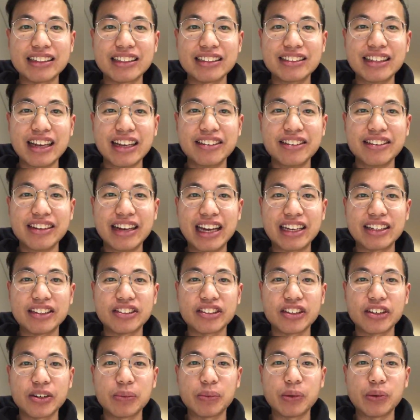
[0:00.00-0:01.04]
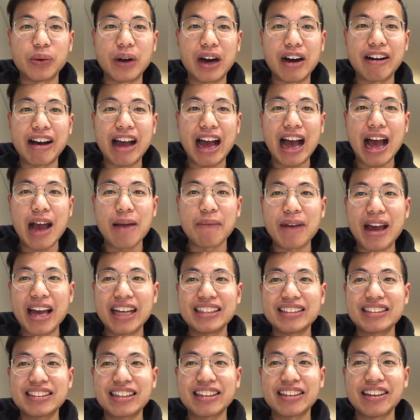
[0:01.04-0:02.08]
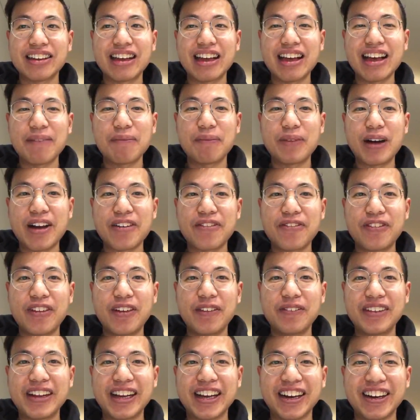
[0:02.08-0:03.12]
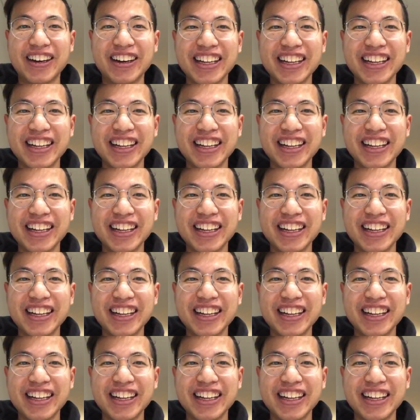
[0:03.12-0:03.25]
This is actually enjoyable while I'm editing my thumbnail.